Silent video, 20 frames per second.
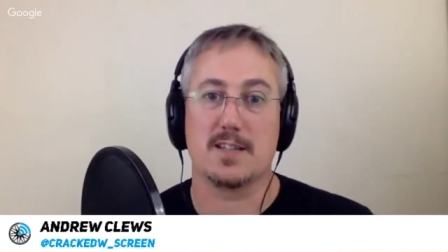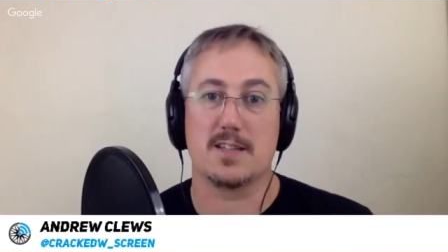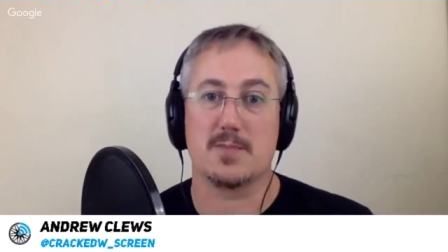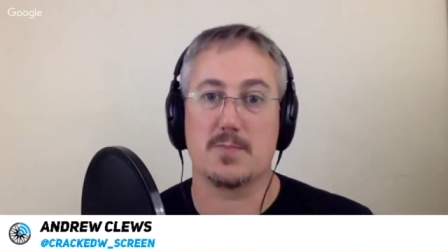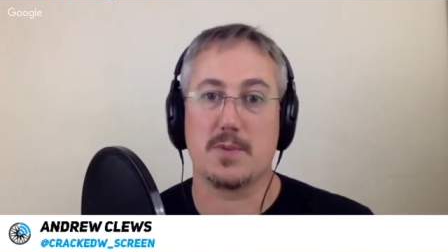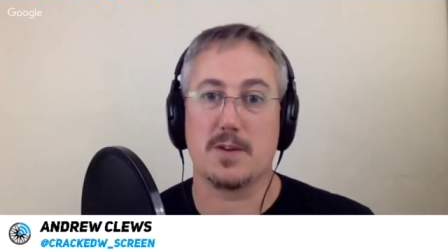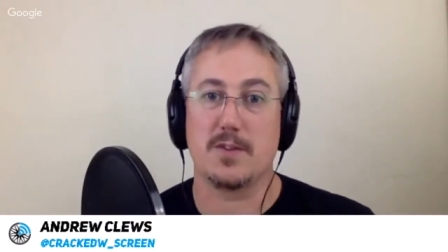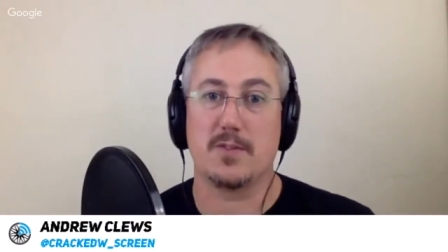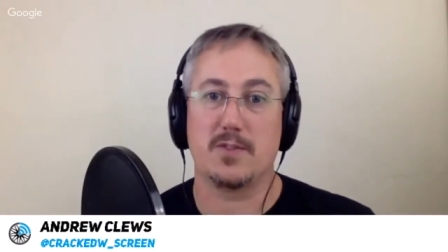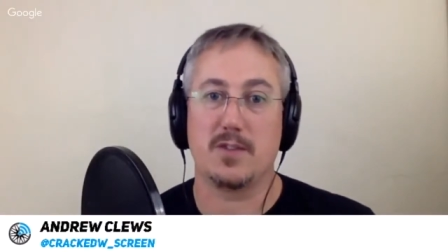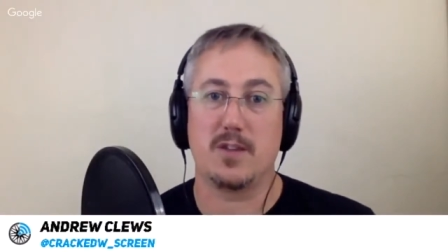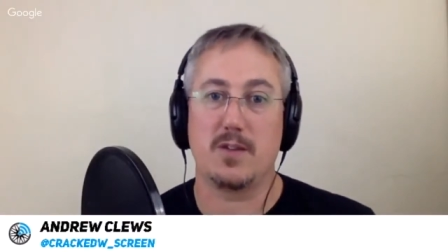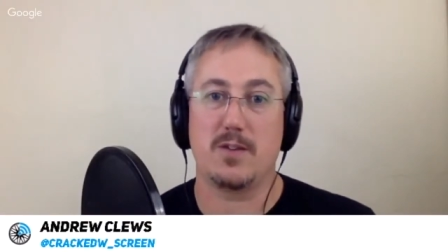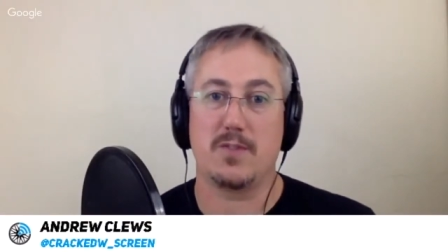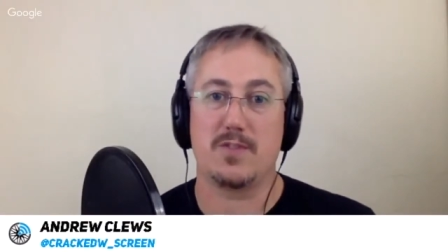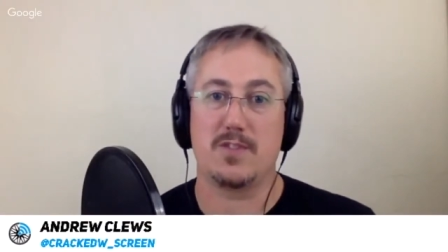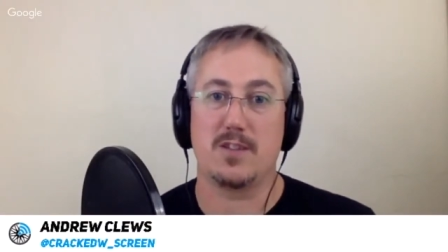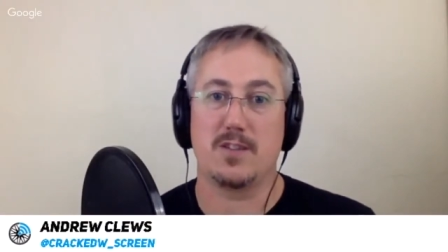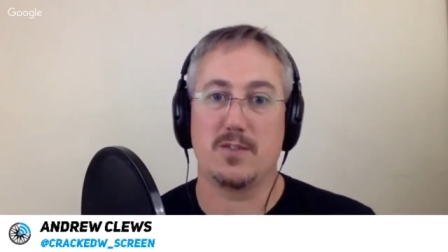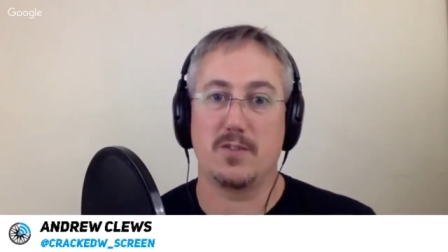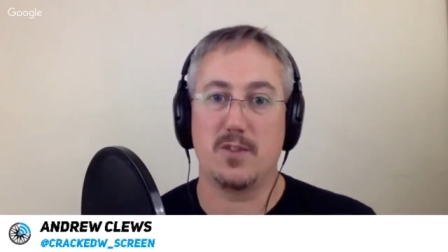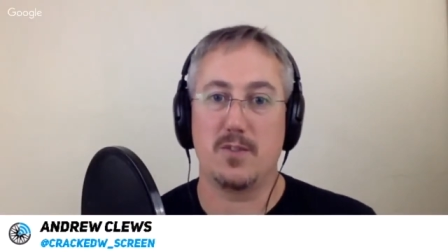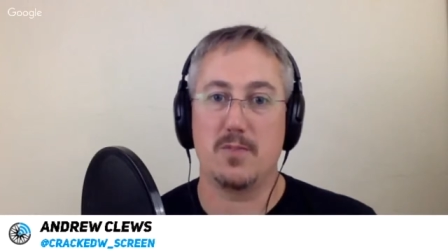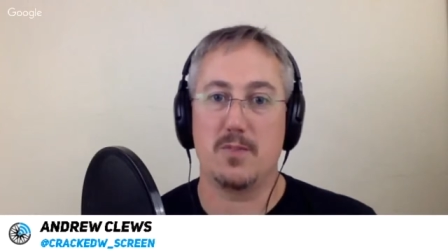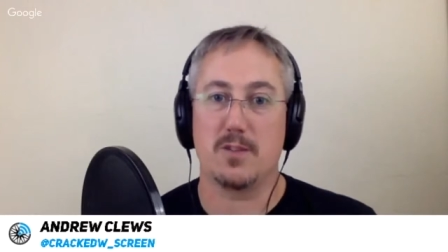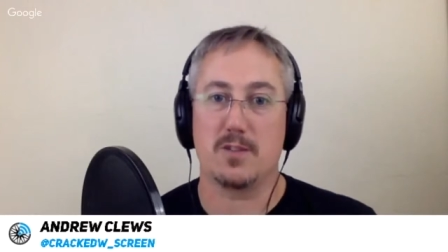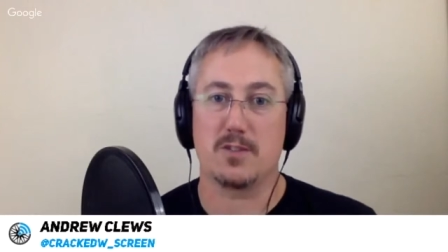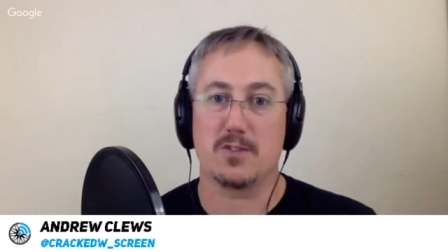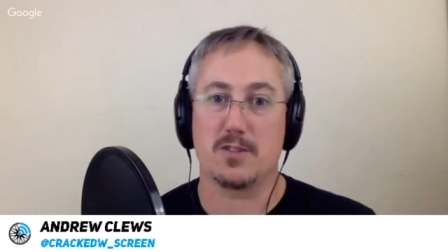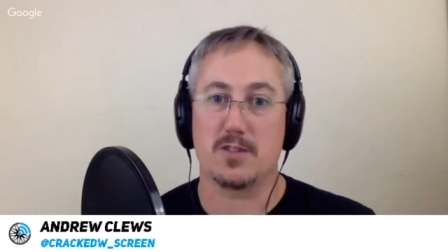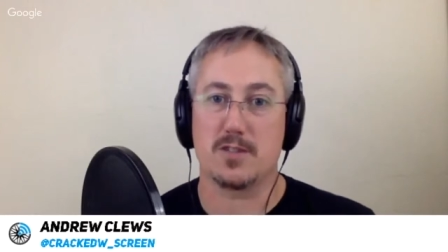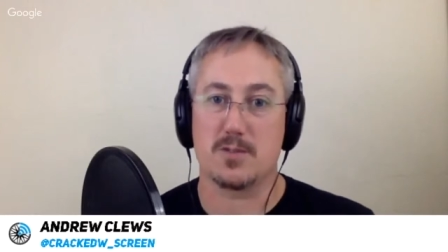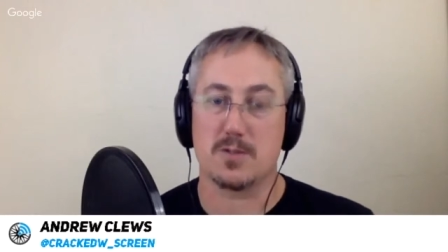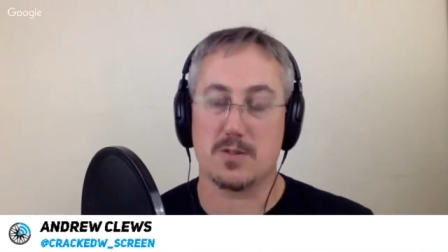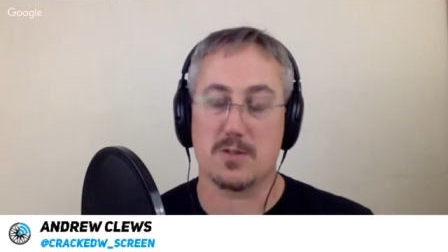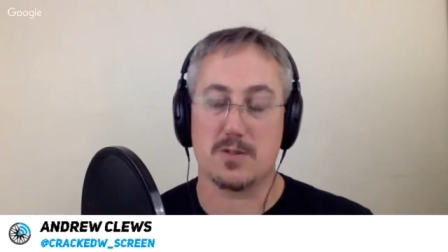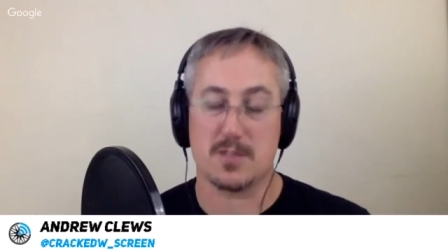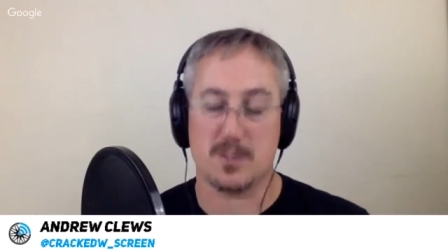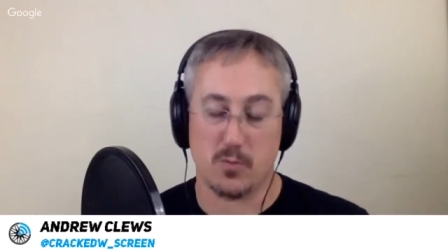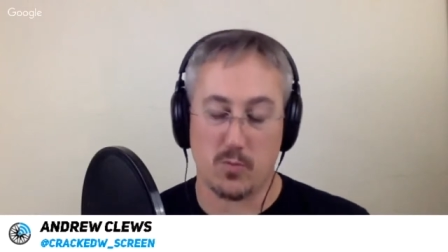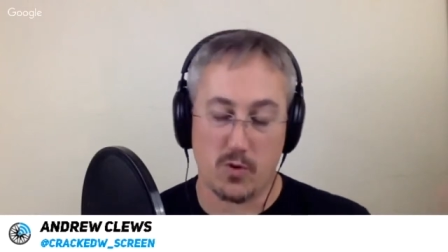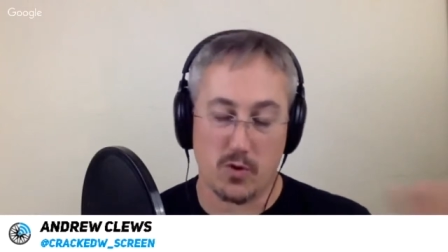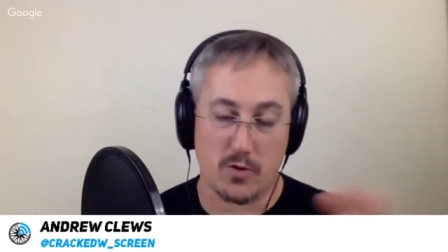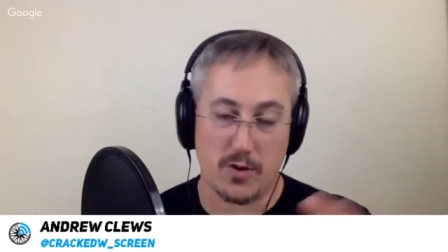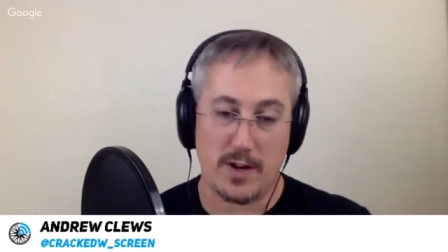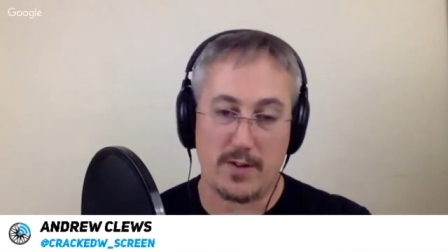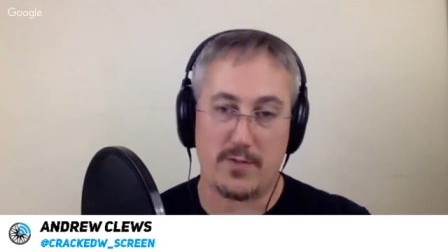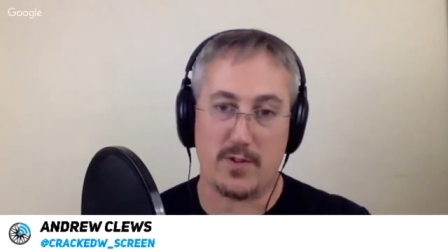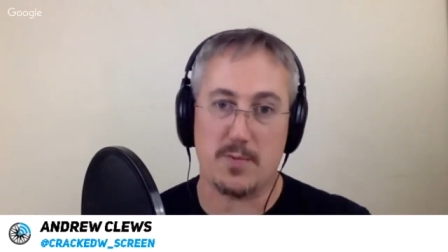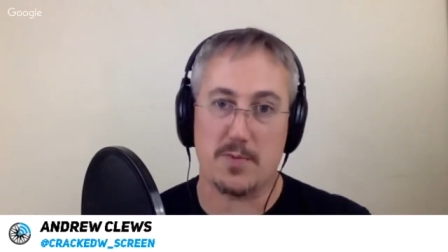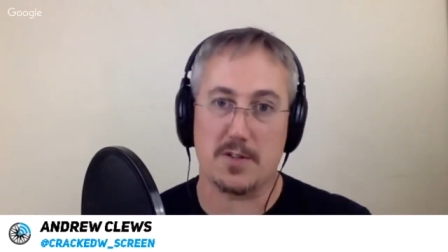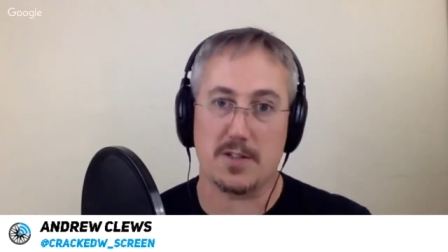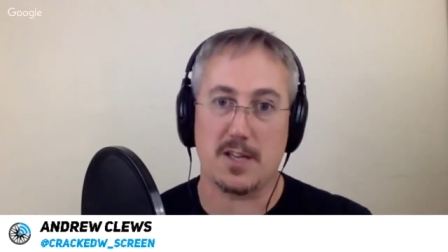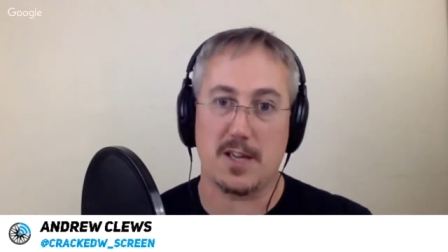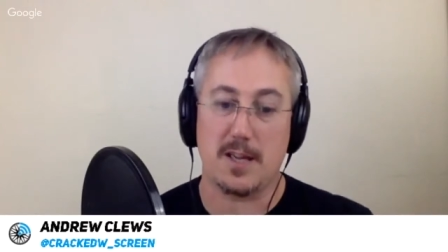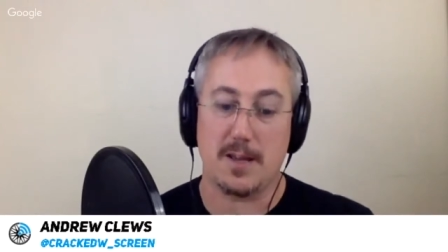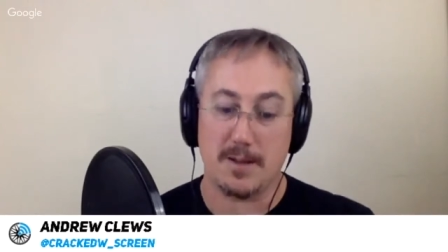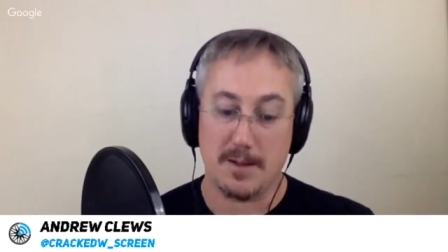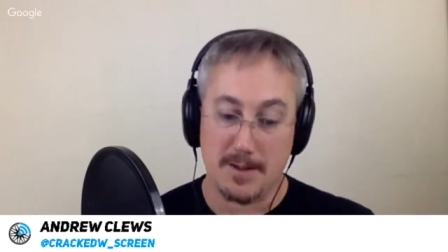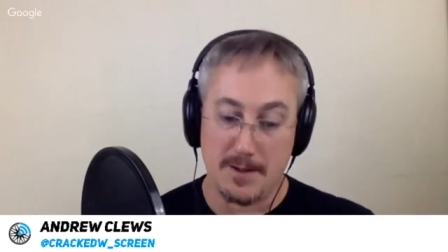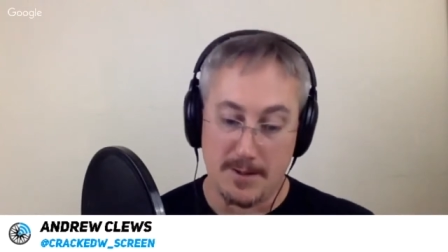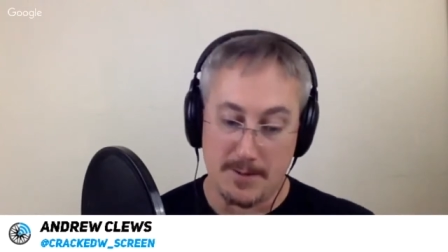There's been I've seen a few mutterings. So it's to warn everybody,